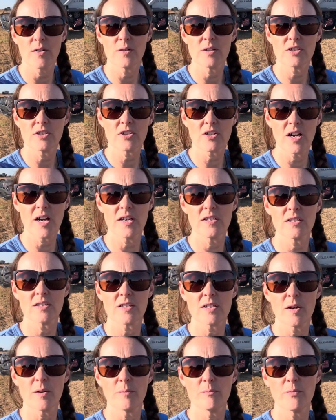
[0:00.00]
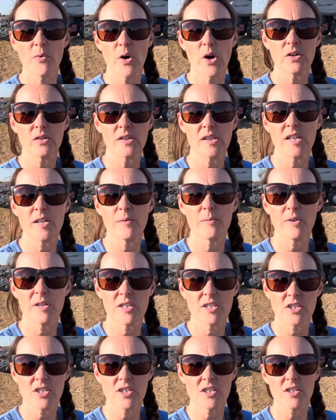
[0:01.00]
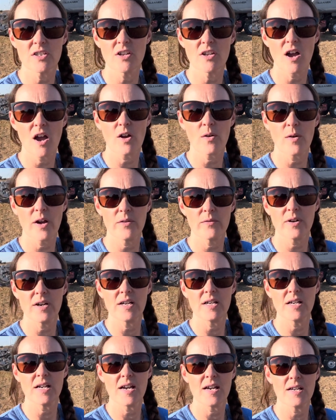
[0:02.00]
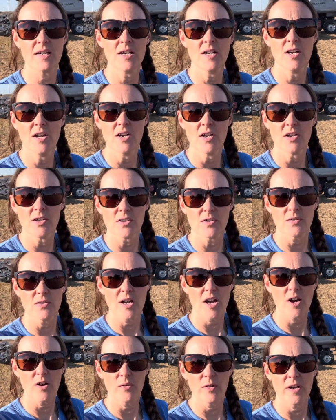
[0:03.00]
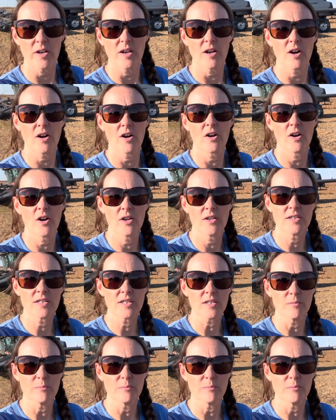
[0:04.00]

We tried some barley, but it's just not quite ready yet, so now we are on some